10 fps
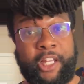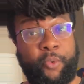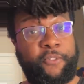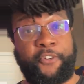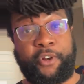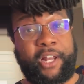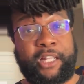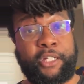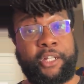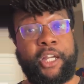liquid
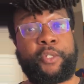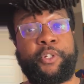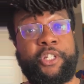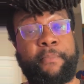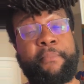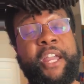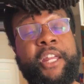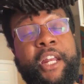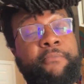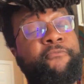fertilizer does, which is
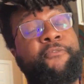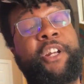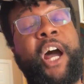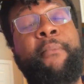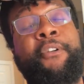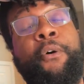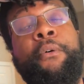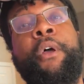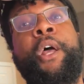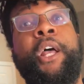immediate and
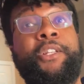phenomenal.